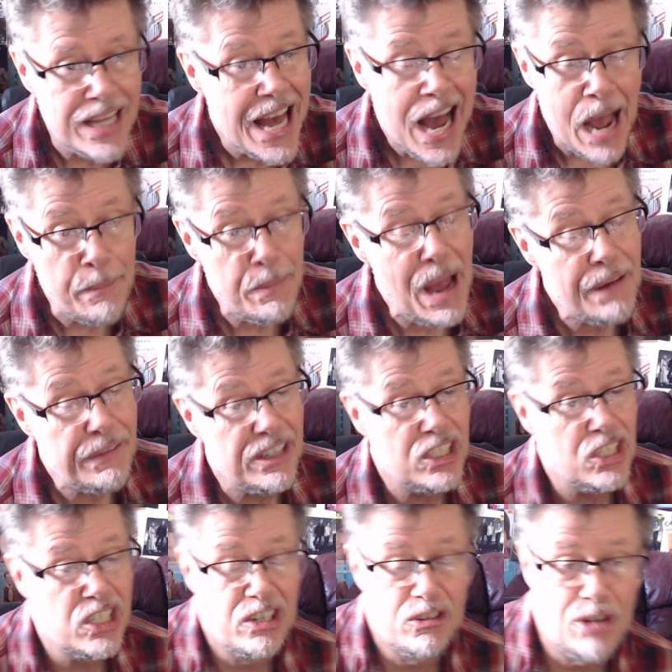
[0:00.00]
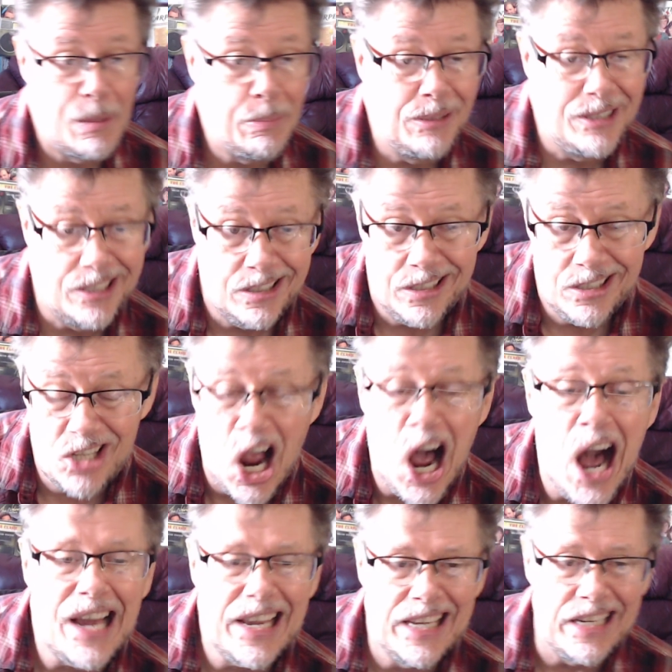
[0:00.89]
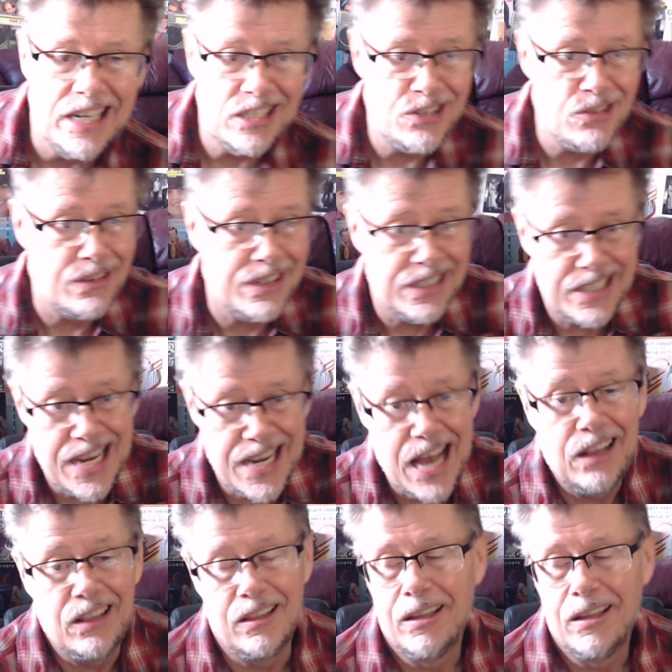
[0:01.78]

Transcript: I'm having trouble talking, as you can tell.